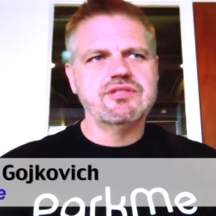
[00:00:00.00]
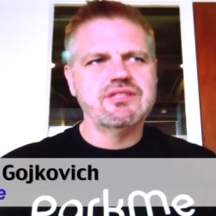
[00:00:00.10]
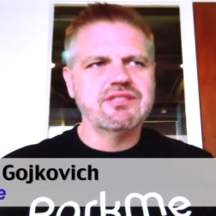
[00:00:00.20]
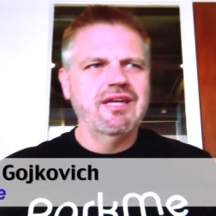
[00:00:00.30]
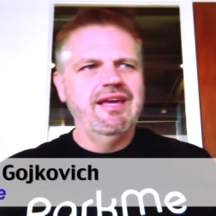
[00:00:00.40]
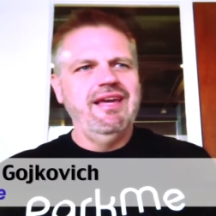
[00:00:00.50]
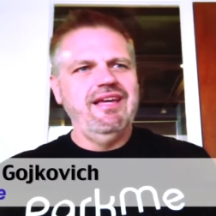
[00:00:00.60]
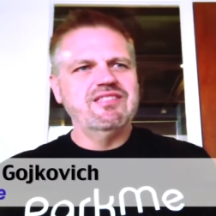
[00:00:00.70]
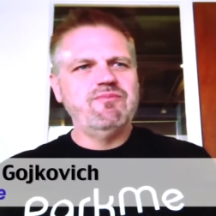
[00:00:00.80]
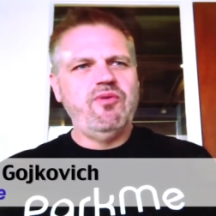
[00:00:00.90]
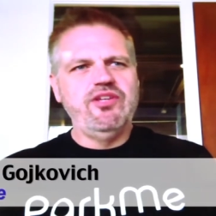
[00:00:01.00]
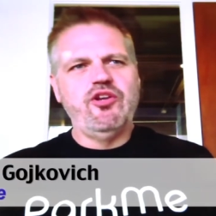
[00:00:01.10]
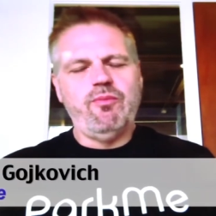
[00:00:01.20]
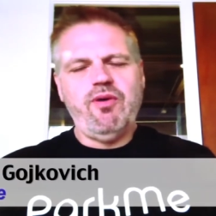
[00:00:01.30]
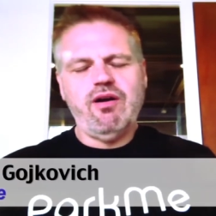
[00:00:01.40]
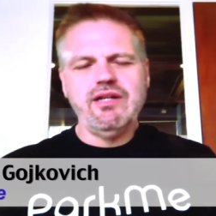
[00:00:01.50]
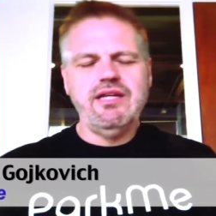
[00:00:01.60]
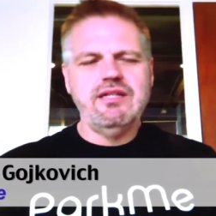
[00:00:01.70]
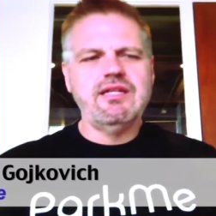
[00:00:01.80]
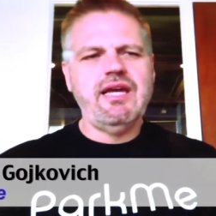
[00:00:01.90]
is, you know,
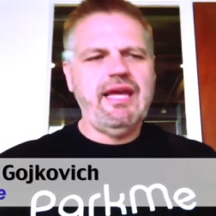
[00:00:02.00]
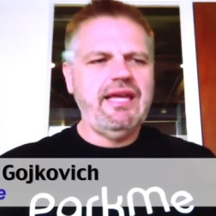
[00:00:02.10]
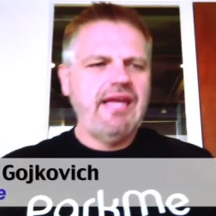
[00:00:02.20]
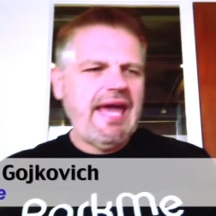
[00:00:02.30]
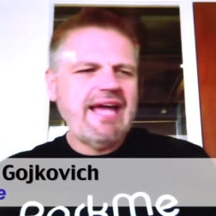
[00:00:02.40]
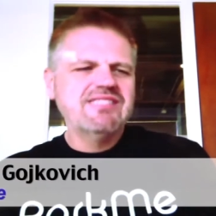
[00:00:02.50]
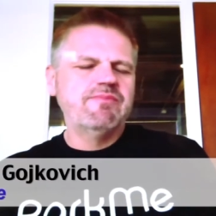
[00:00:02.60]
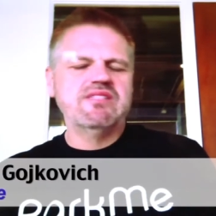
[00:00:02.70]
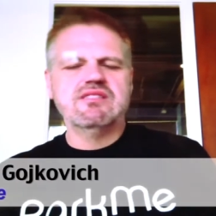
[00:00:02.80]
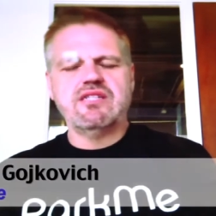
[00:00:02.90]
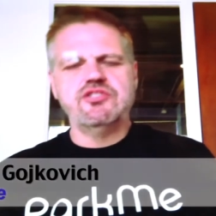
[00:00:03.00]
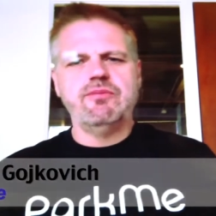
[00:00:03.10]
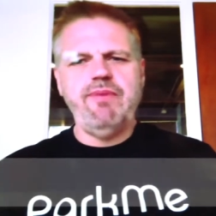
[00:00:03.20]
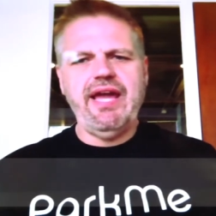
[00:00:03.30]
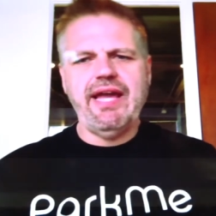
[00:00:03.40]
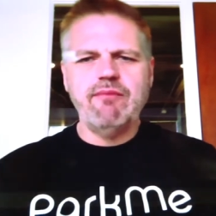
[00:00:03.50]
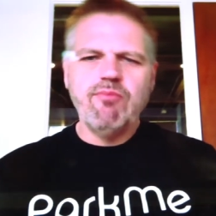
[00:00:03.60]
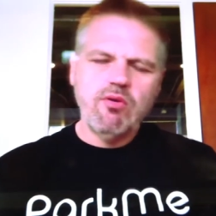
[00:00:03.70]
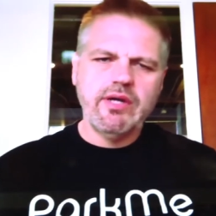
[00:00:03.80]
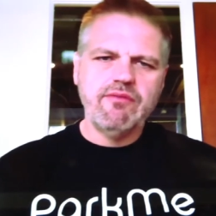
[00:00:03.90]
parking it has been such a pain
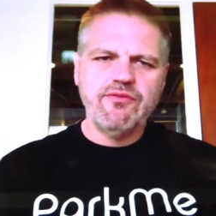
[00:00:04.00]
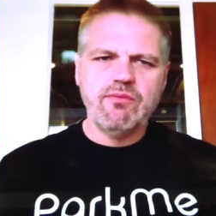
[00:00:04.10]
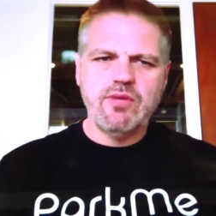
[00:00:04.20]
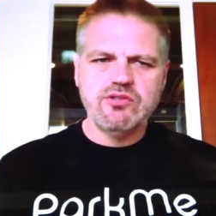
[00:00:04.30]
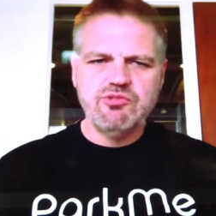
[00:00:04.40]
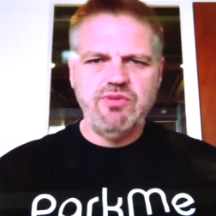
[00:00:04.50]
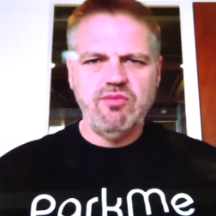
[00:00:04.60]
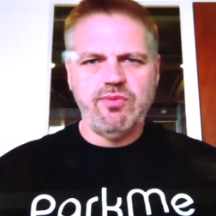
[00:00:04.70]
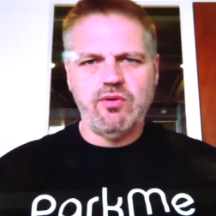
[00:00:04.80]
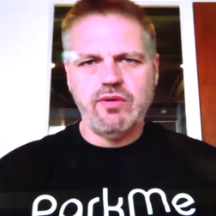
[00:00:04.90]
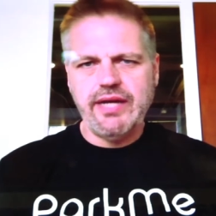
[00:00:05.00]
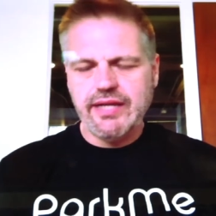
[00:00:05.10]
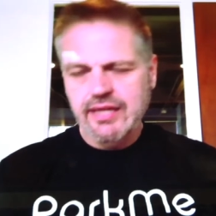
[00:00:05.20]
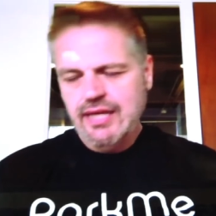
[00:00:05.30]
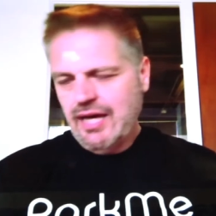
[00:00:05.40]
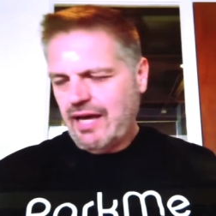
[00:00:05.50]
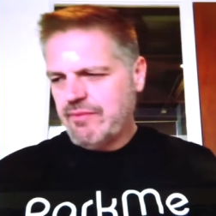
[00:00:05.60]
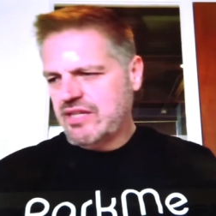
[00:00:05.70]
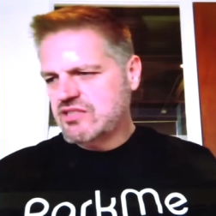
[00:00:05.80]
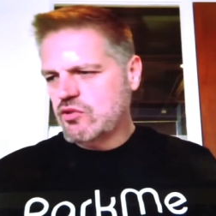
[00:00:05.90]
for most people, right? I
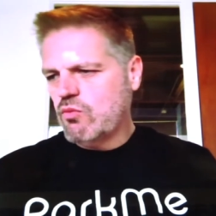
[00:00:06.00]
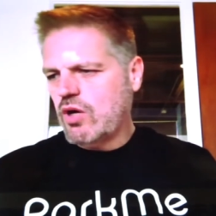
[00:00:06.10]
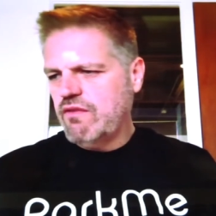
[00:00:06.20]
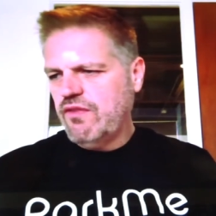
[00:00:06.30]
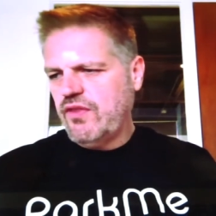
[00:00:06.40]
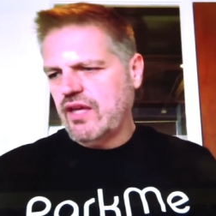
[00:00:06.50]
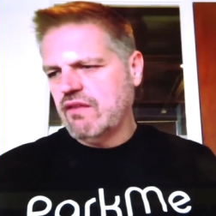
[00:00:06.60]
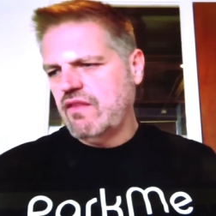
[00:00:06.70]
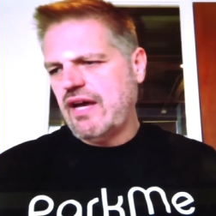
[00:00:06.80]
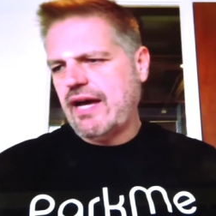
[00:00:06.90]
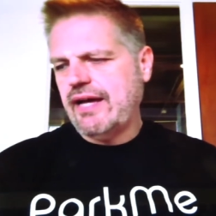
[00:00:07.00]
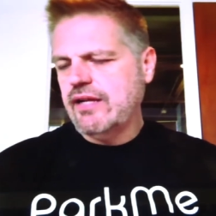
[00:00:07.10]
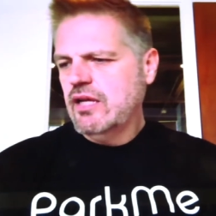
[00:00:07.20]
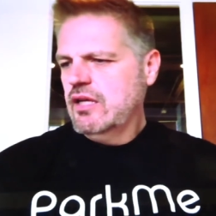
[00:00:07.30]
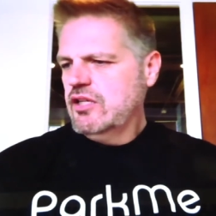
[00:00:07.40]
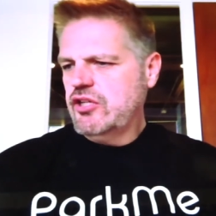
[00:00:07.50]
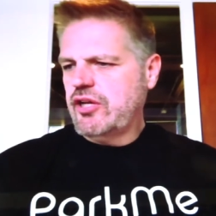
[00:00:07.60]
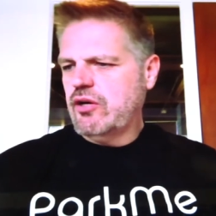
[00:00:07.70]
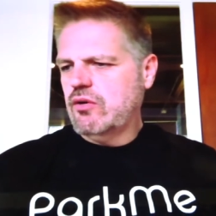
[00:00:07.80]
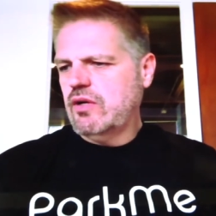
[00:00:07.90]
mean, it's the one thing that you
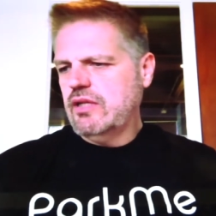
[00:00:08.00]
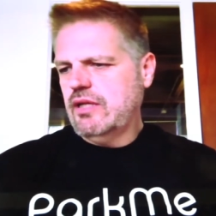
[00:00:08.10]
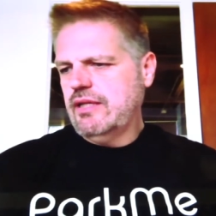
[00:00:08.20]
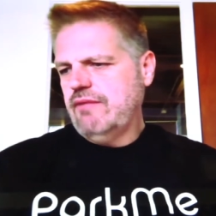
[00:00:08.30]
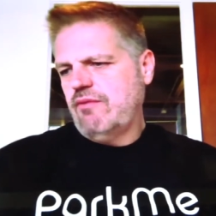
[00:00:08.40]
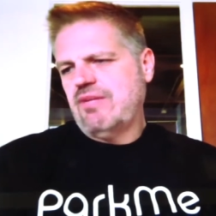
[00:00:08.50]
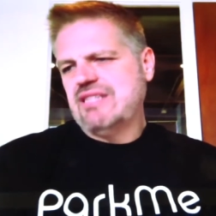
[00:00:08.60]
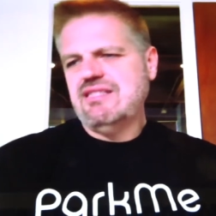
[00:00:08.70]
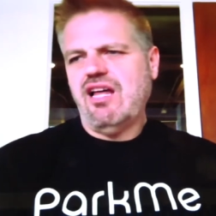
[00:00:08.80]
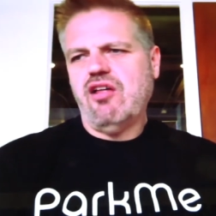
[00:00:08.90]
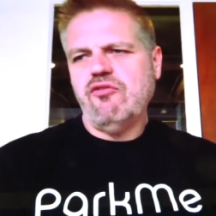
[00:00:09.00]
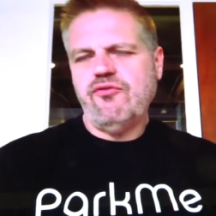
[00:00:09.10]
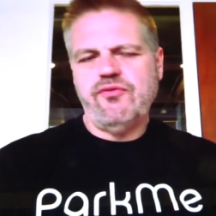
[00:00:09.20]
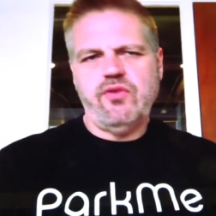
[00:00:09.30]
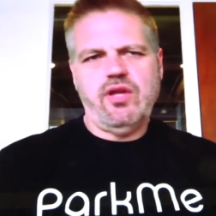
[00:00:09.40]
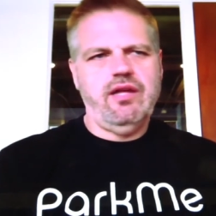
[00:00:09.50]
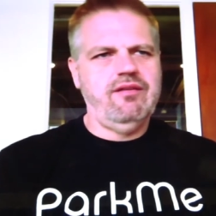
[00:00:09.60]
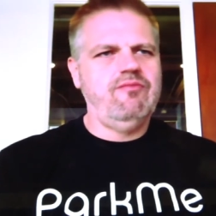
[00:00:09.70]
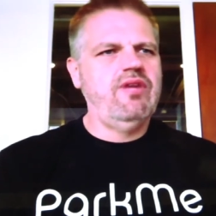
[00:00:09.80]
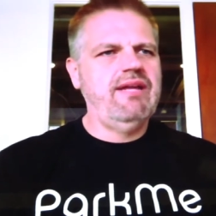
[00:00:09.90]
know, uh, even myself, uh,
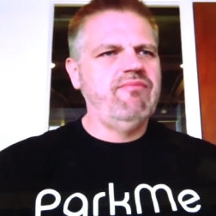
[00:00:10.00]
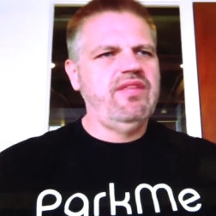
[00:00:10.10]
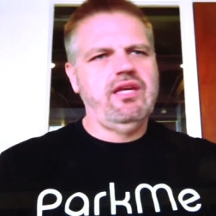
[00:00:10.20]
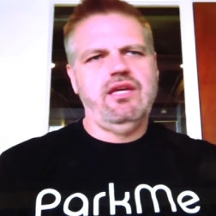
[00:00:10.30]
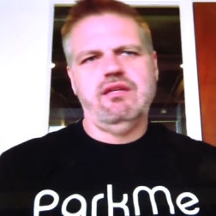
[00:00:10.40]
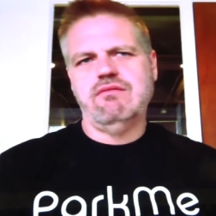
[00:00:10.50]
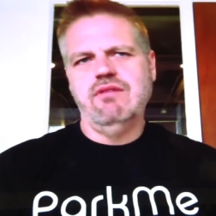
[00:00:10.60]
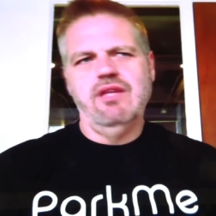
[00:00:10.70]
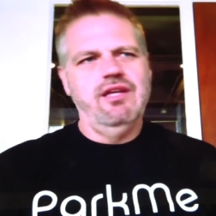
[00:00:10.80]
when I'm thinking